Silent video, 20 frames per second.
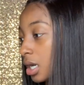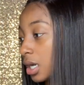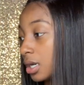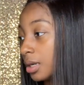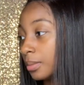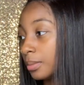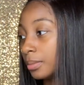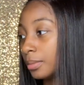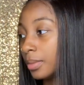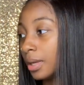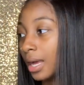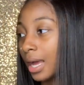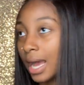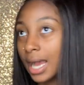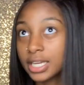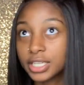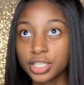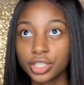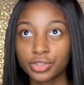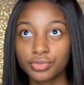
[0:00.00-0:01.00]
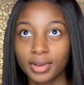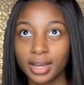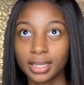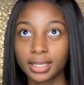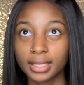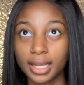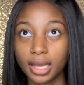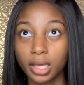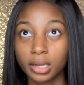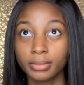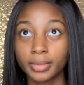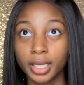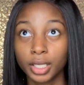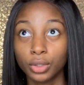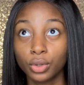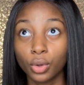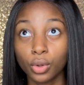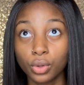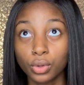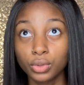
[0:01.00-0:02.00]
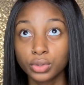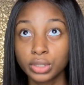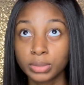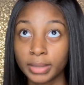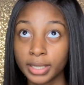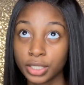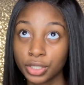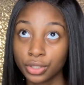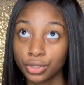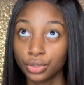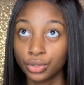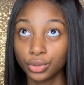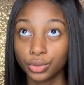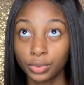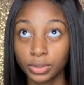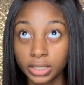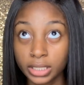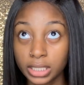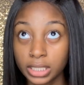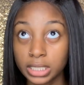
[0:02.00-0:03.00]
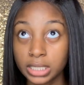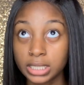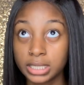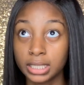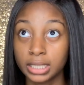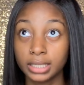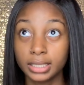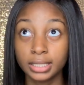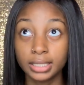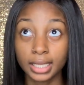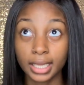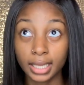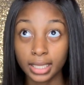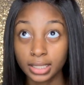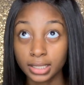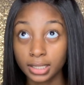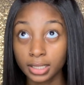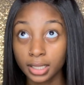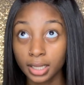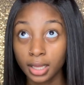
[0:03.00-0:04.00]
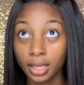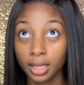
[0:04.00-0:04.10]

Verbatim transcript: Um, I just write down my goals, my to-do list, the date.